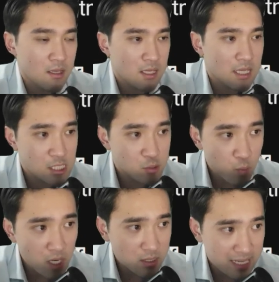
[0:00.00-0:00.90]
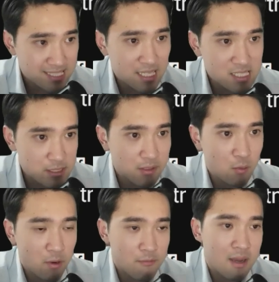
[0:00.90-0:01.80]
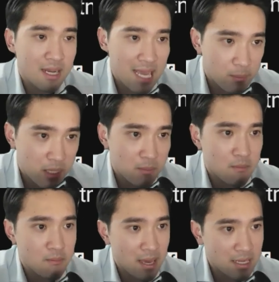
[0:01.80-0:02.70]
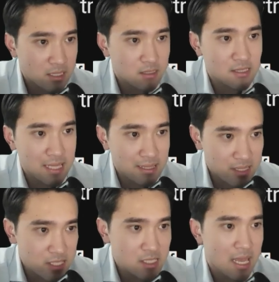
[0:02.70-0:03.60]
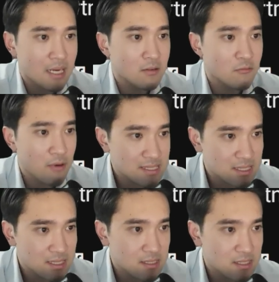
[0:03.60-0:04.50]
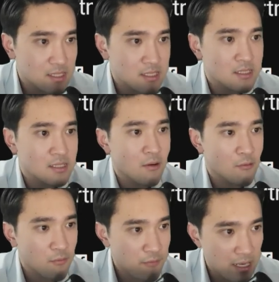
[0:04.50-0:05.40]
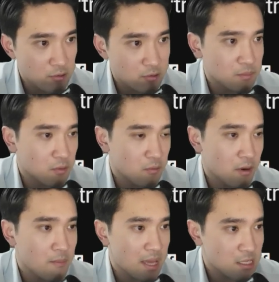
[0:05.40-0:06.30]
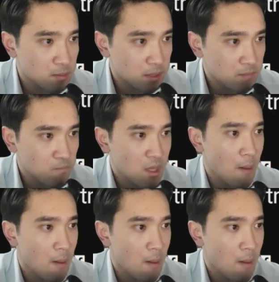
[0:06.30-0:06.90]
He has worked extensively with academic medical centers and residency fellowship program management.